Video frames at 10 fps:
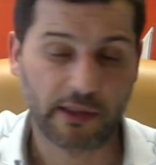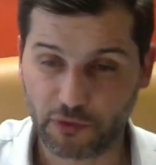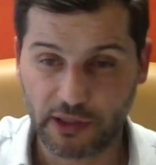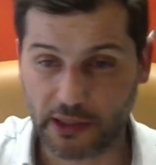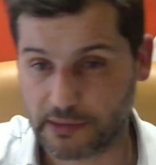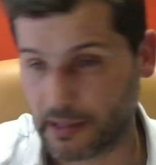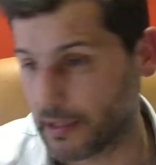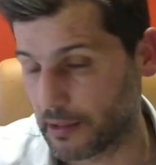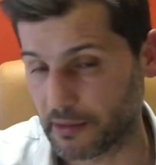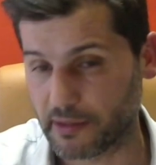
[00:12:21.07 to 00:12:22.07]
it
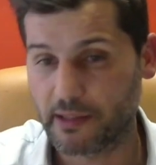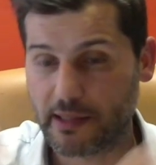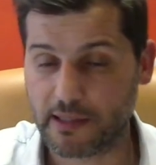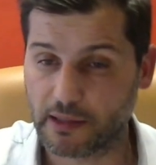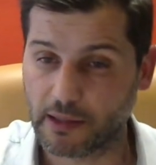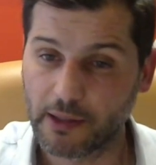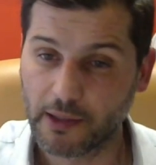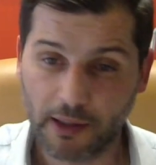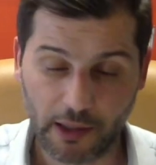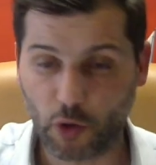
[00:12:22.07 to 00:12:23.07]
Continental, it is uh,
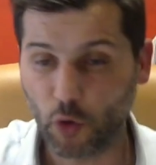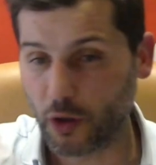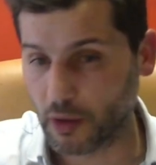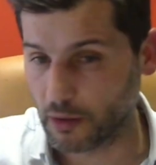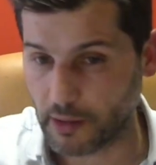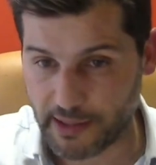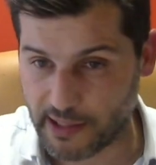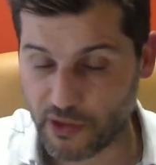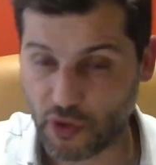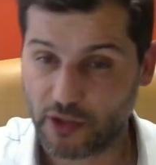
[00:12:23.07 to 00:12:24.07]
Google,
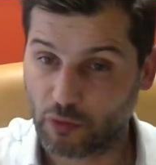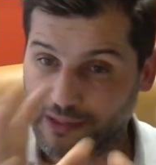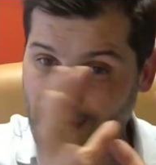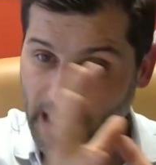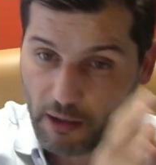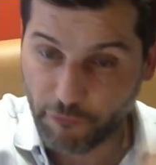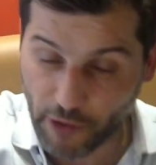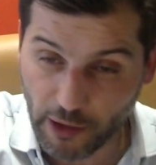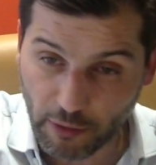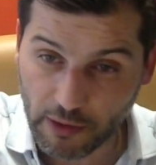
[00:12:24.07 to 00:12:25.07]
etc. So they are our
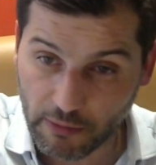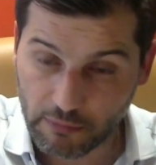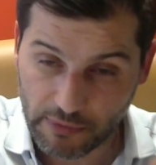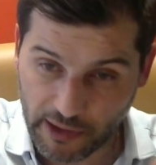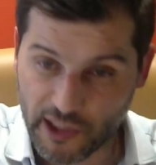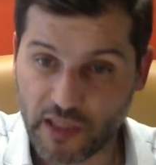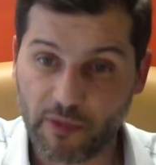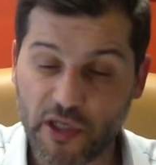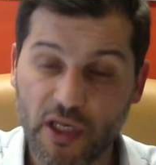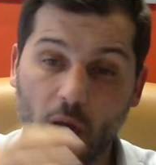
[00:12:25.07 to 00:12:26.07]
final
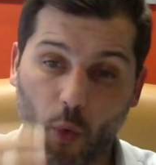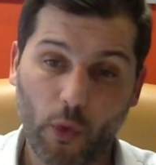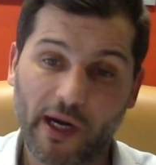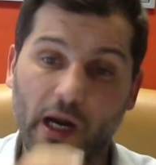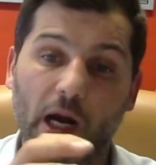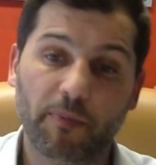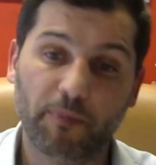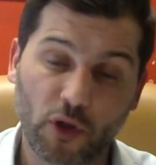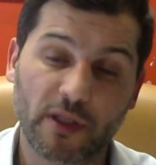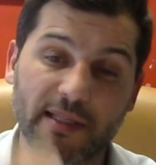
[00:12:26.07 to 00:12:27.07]
customers where our
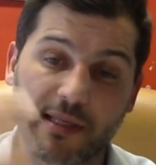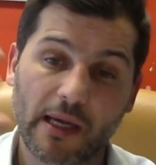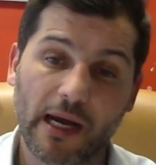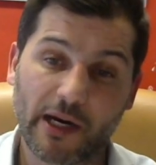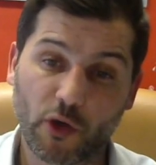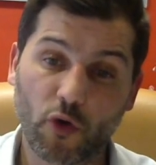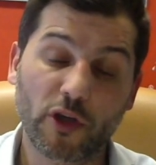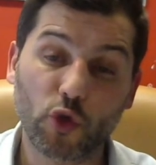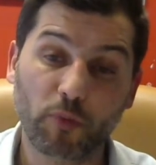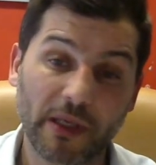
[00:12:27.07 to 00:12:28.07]
products are
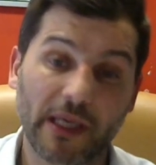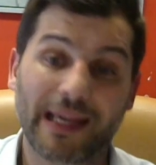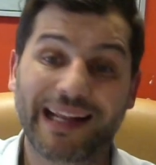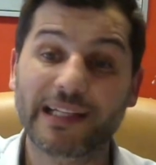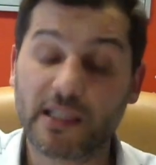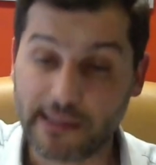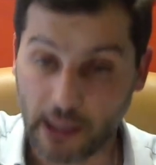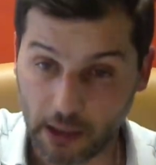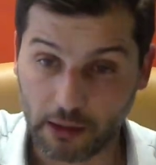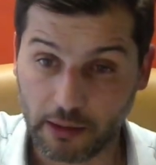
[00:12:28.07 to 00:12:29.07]
going to be
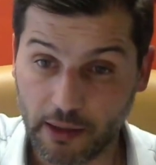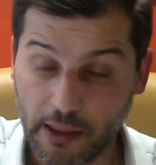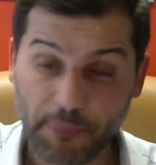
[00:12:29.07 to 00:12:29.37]
installed